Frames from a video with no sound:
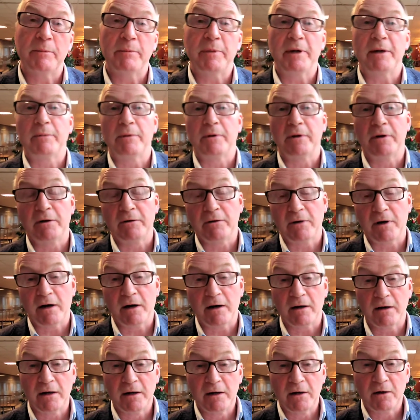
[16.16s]
people who
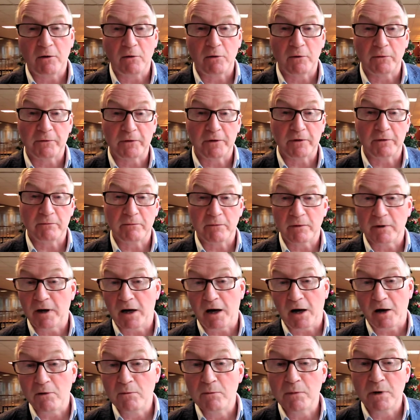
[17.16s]
are often
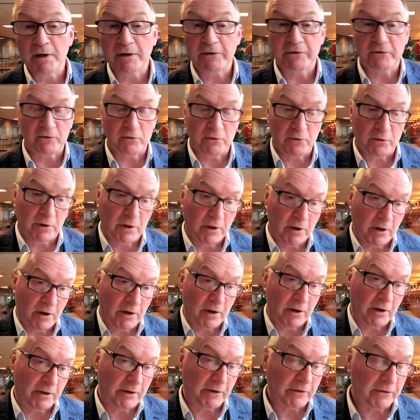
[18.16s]
homeless or
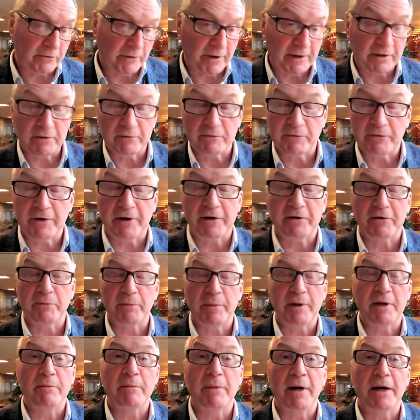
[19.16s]
threat
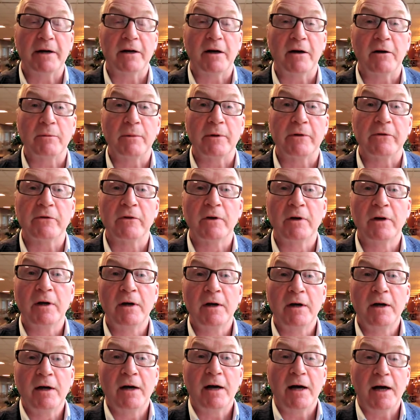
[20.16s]
of being made homeless.
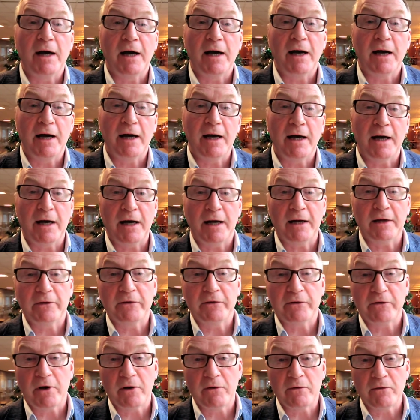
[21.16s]
And
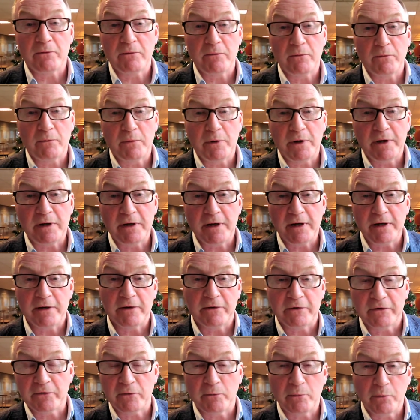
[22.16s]
so we need
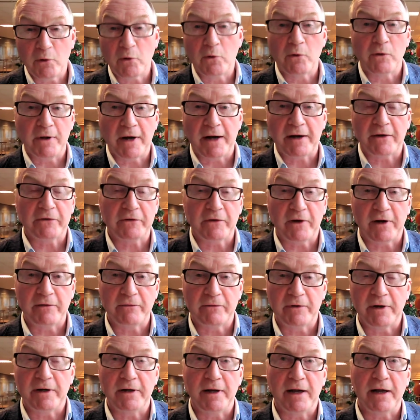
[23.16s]
to support that
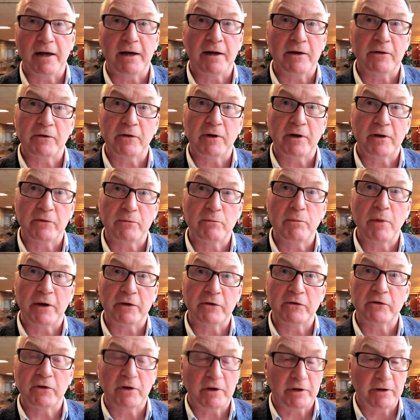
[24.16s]
safety net as
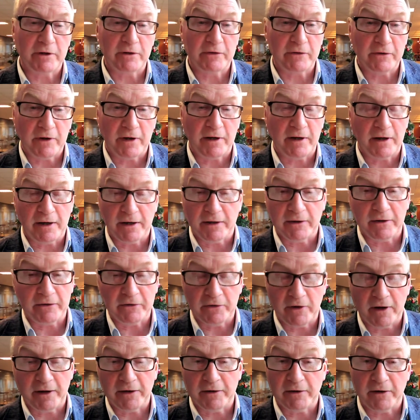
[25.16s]
much and
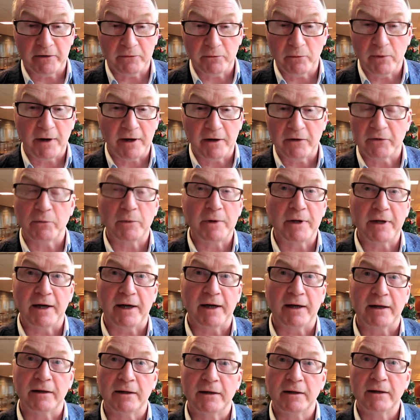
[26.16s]
as well as we can.